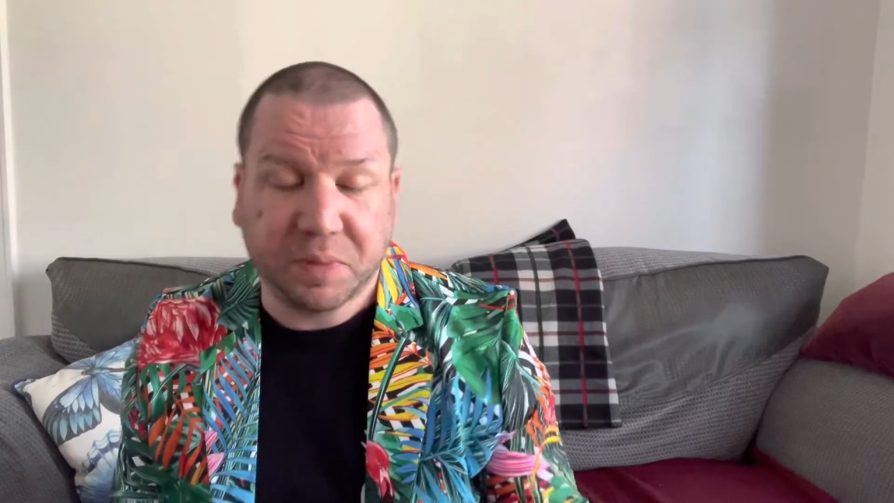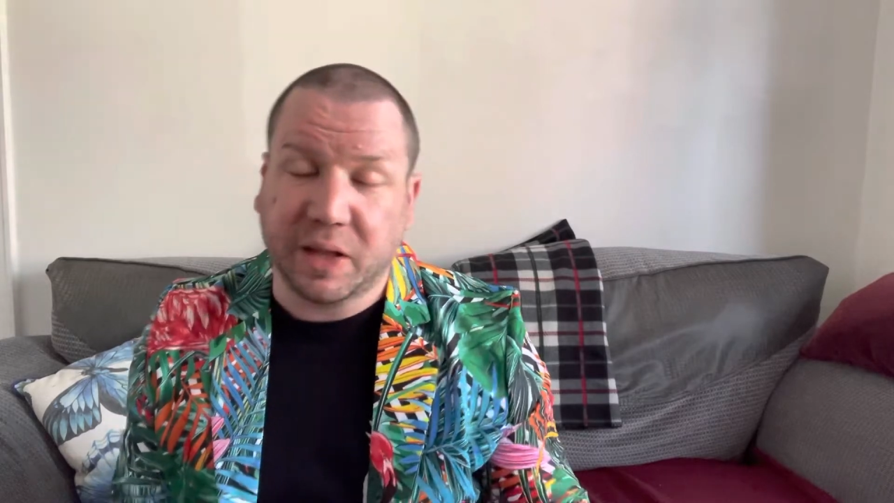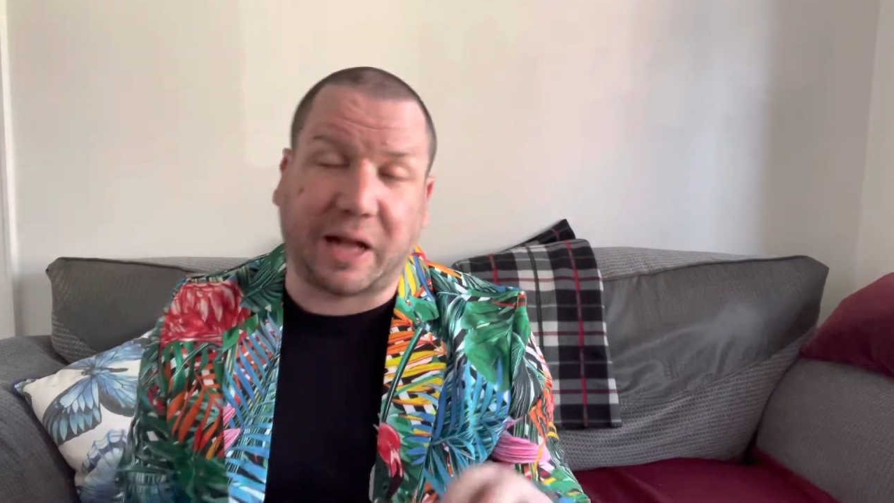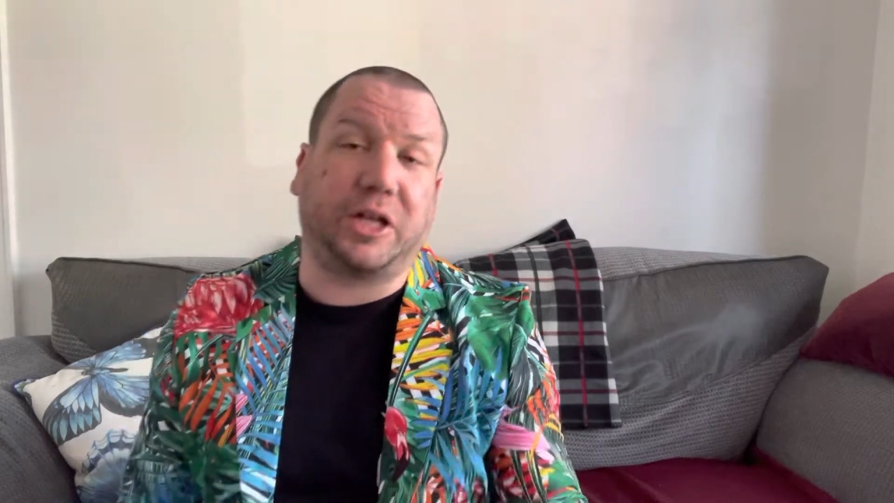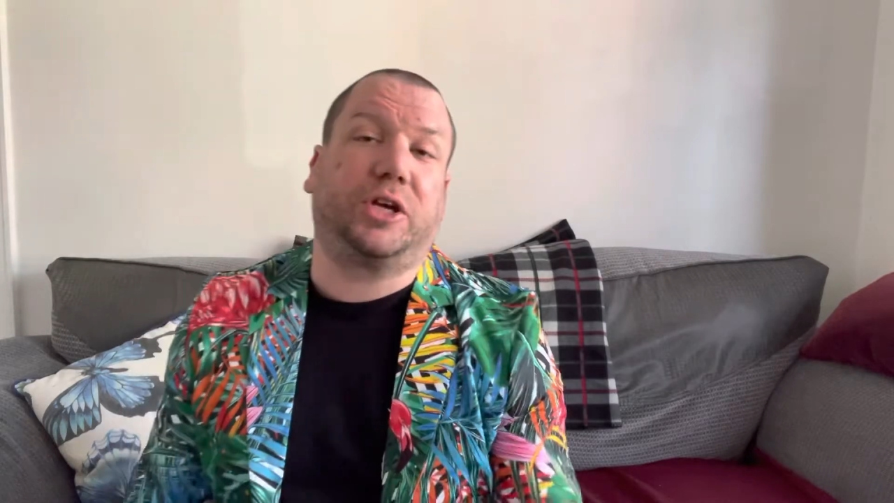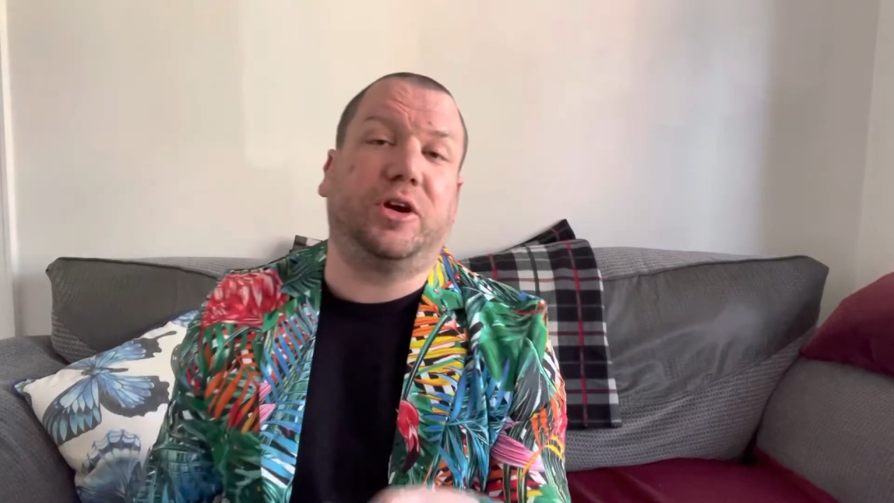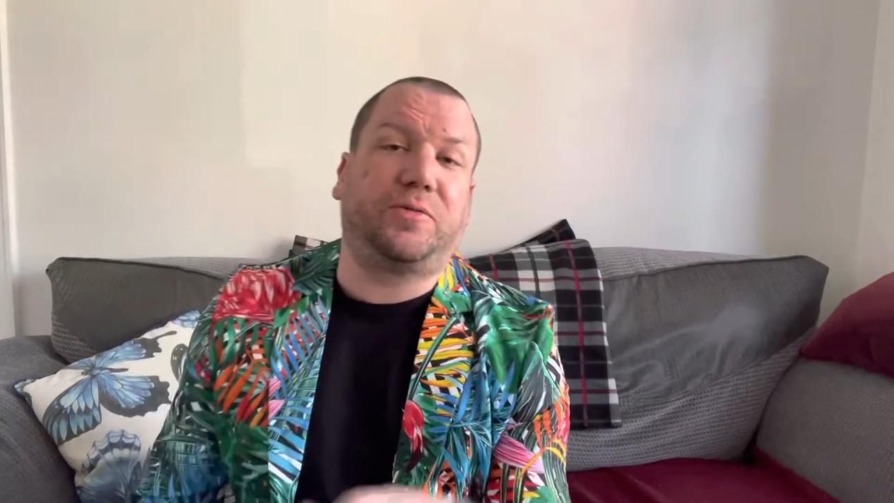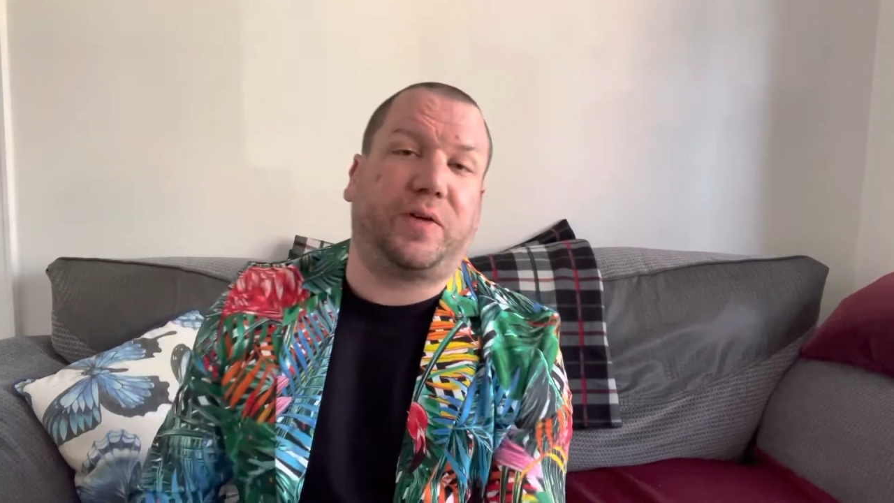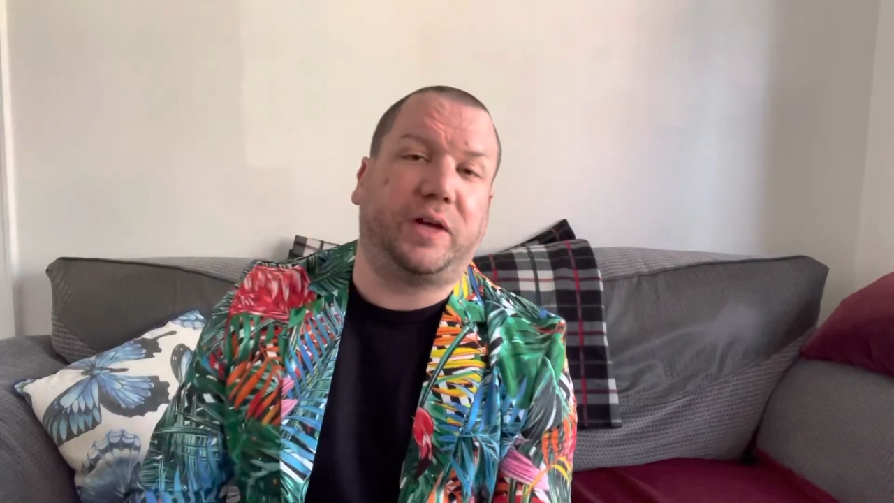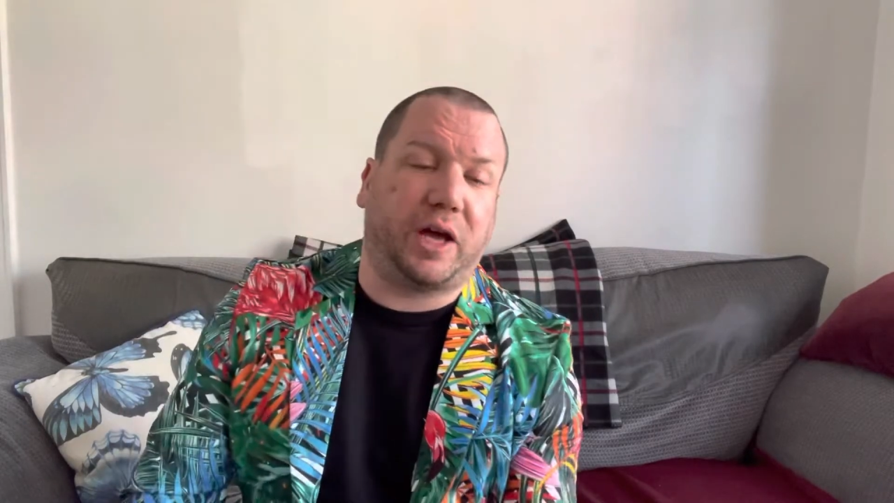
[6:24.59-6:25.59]
And the good
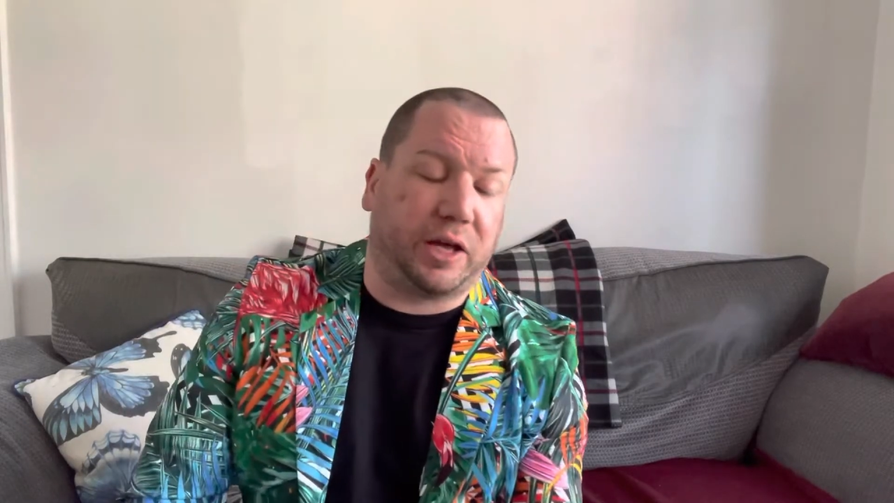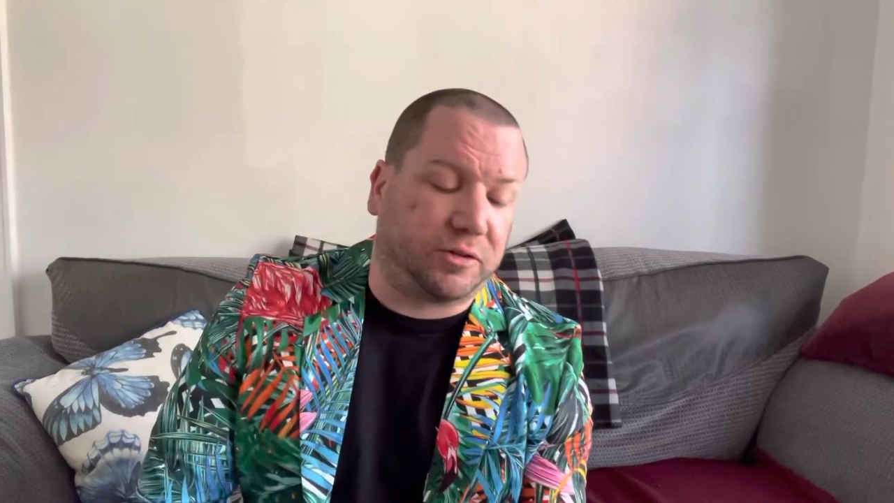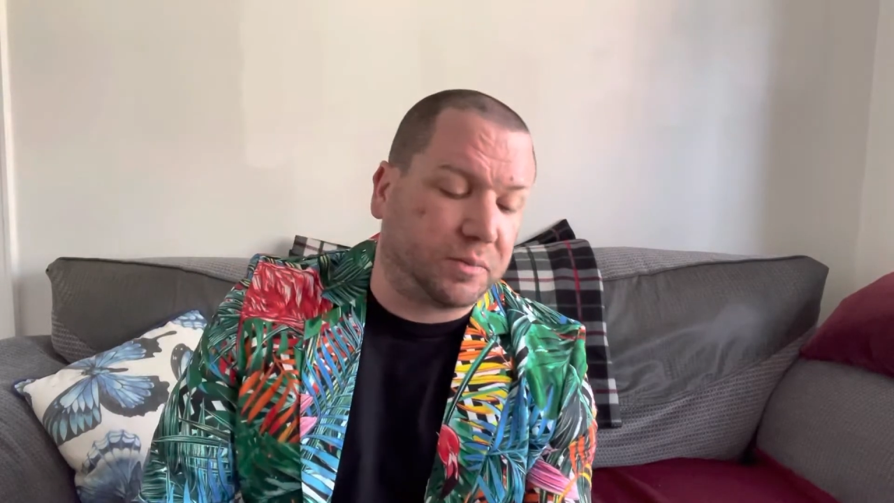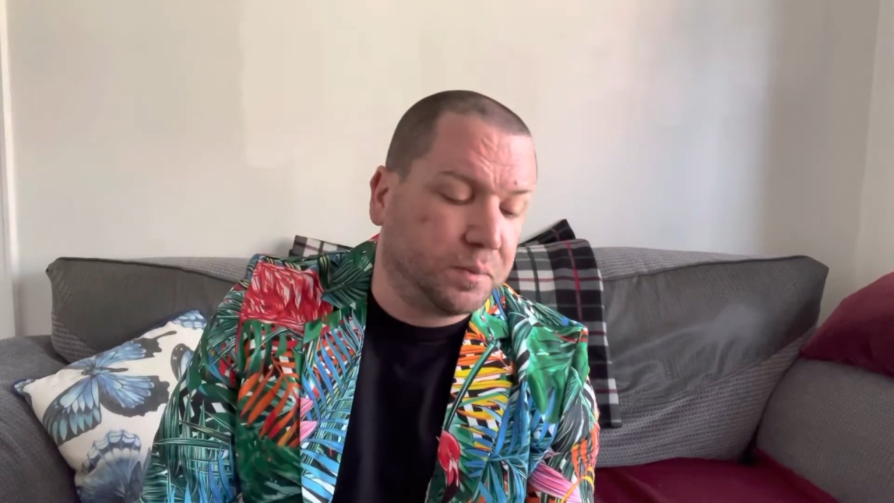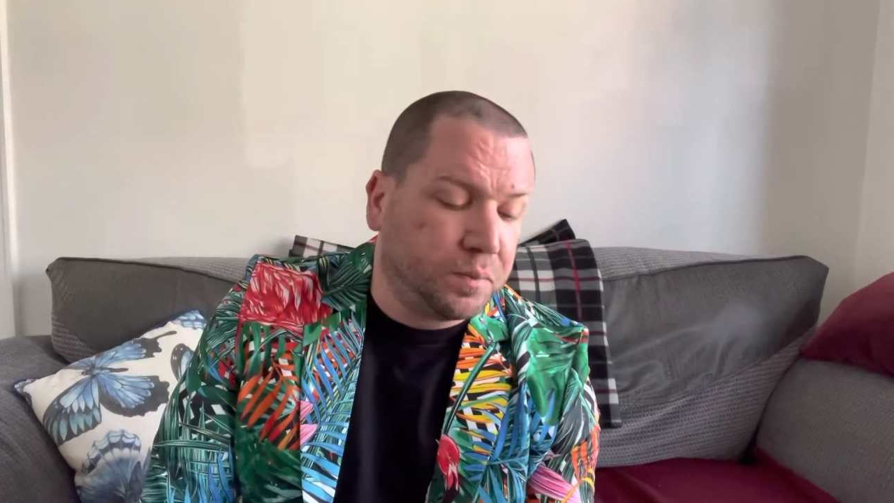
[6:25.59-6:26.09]
thing is,